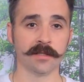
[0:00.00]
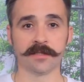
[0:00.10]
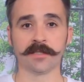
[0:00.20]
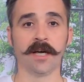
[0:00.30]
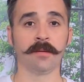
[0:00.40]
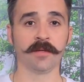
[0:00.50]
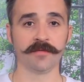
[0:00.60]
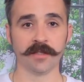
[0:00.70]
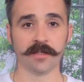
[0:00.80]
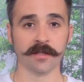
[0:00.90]
this time
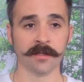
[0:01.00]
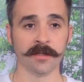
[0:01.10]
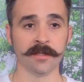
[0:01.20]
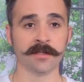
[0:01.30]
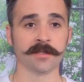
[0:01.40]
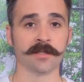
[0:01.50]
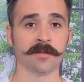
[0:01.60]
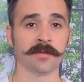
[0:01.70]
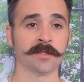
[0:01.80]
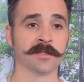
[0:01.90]
of year is
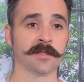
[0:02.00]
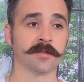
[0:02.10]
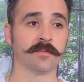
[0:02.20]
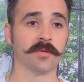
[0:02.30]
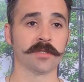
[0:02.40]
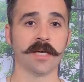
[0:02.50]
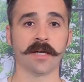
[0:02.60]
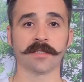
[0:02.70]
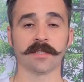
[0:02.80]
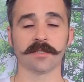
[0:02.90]
always a little more
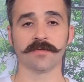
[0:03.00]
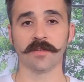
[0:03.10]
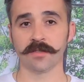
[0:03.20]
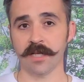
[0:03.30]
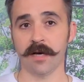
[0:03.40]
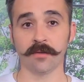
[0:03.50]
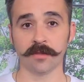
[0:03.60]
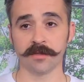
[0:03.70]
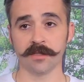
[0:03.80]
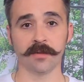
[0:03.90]
taxing as far as
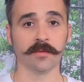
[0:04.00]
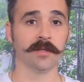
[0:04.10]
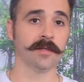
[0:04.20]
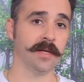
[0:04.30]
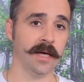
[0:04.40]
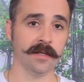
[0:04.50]
hours that we're